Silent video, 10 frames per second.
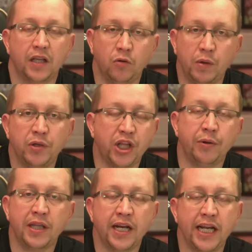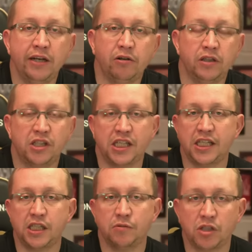You know, we were doing that earlier in the
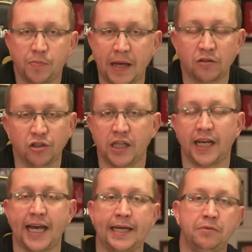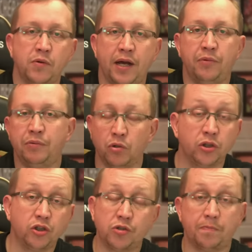season. There were spells in games where we
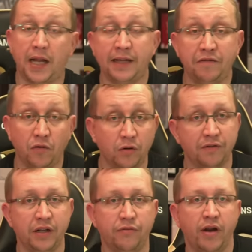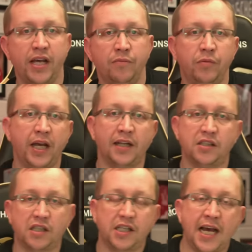would just play 4-3-3 and we
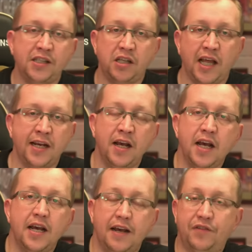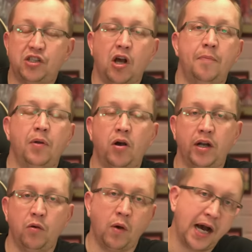had success. And then if they start
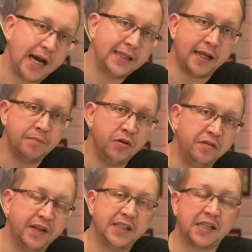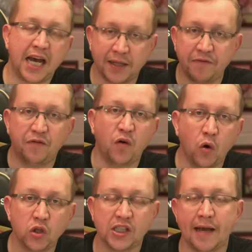blocking it wide, then move inside and
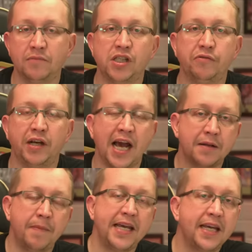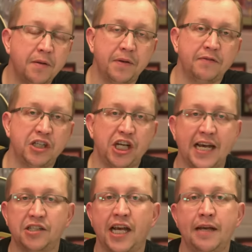force them to react, make it a bit of a
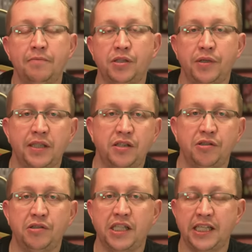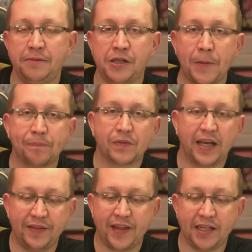chess game between the two teams.
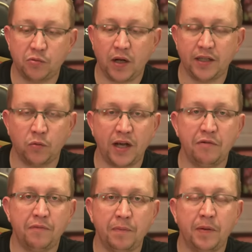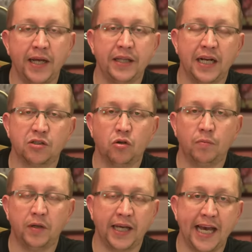In this way, the way we've been playing the last
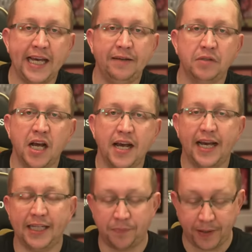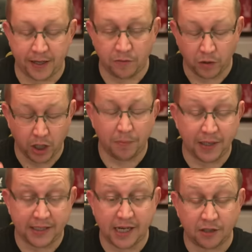couple of games, it's been, we're going to
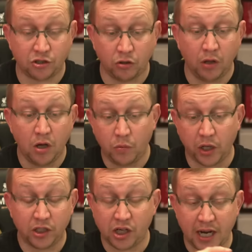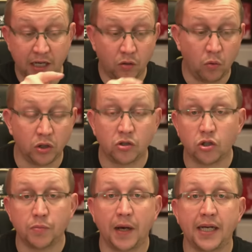play central, we're going to try little
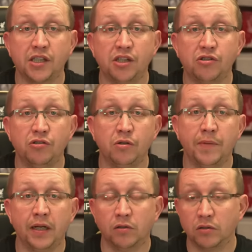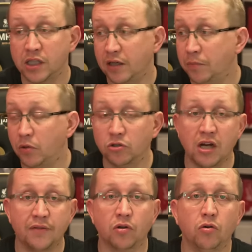one-touch passes through the middles, little balls
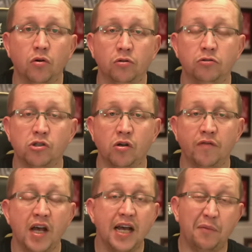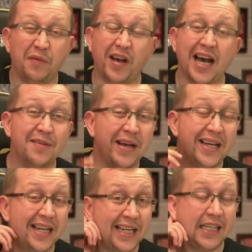around the corner and stuff. And we've kind of
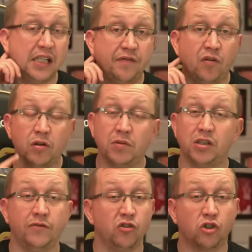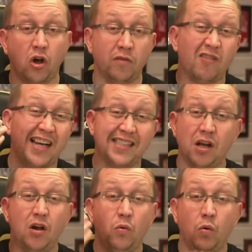made it easy for them because they've just gone, right,
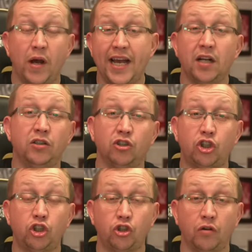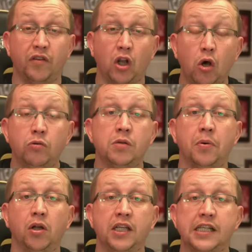well, we're going to just shove loads of
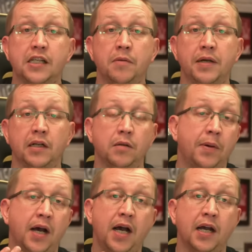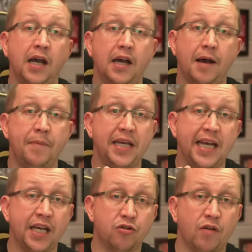bodies in the middle of the park and make
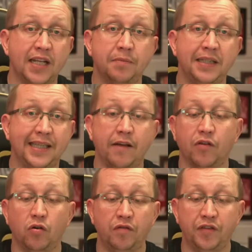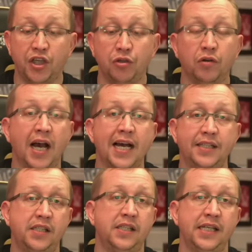it incredibly difficult for you
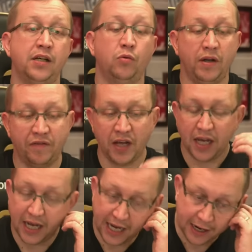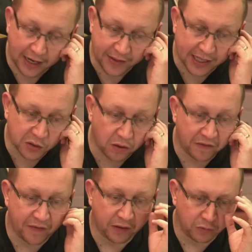guys to deal with. And that's what
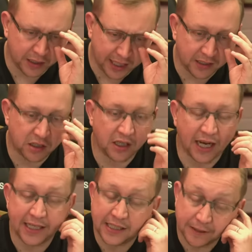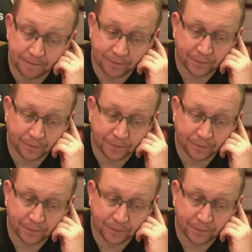I felt we did tonight.